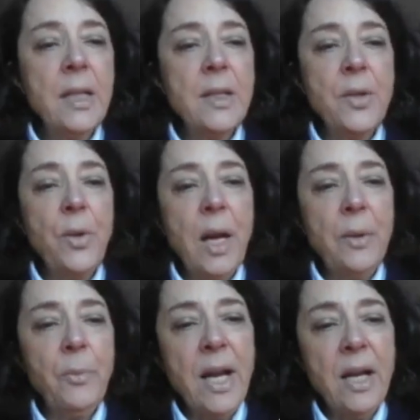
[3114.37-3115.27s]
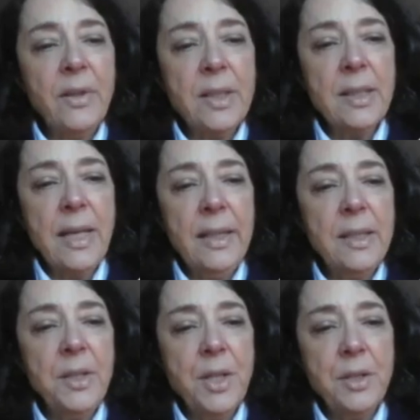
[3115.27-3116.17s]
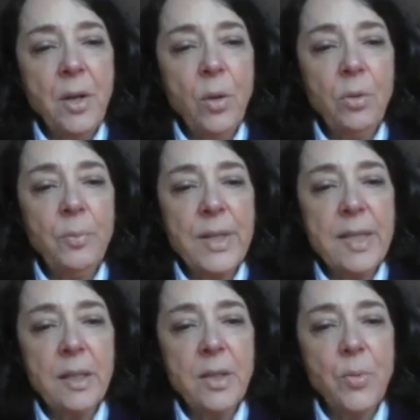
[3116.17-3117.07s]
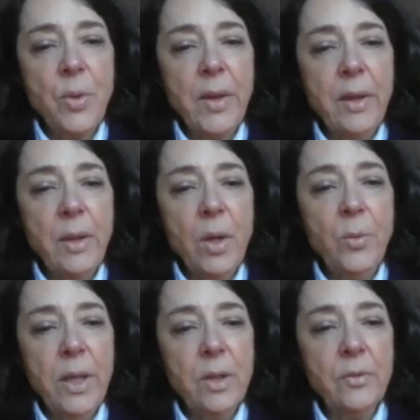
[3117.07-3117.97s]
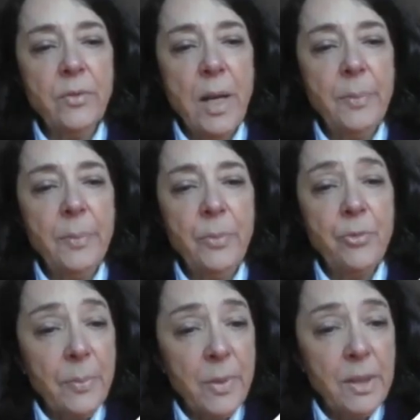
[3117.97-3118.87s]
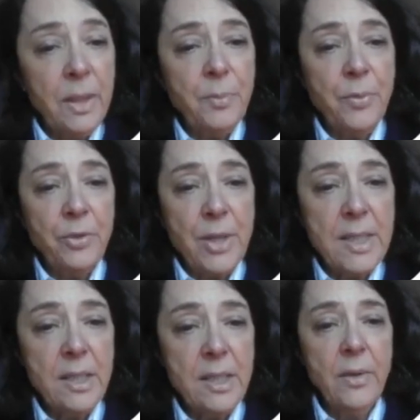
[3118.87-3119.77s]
So we have an 18-year-old present with 1 week of rapidly progressive